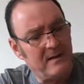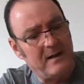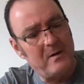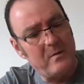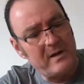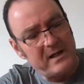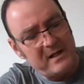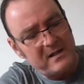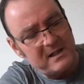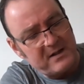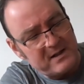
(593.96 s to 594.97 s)
Oh, whether you can
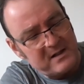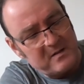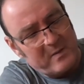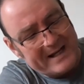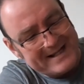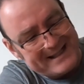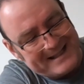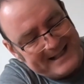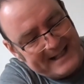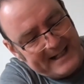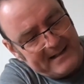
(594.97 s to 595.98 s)
see this little plastic
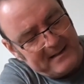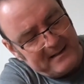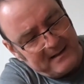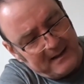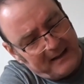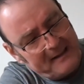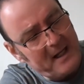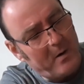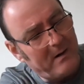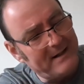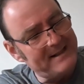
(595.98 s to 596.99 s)
thing here.
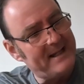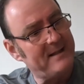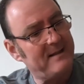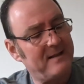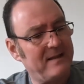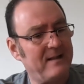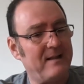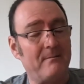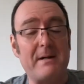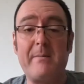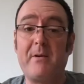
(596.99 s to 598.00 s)
No idea.
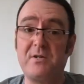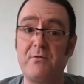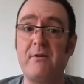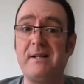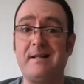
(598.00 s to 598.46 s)
Maybe I should read the